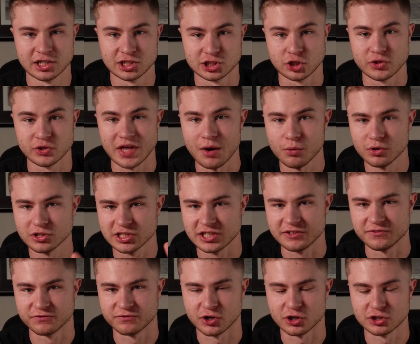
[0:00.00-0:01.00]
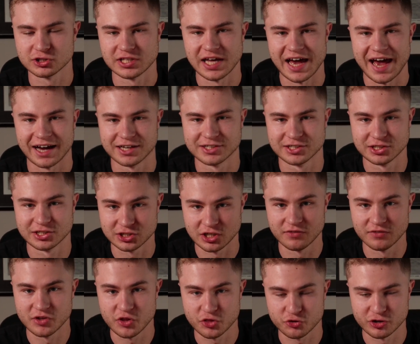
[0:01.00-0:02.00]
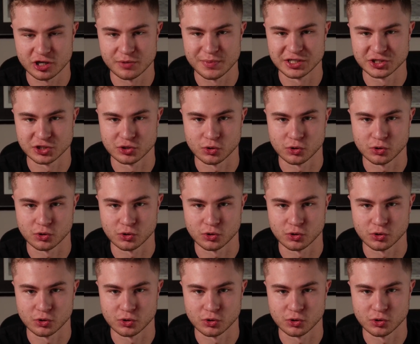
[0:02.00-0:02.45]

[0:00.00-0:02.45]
So that was the first axis of the three-dimensional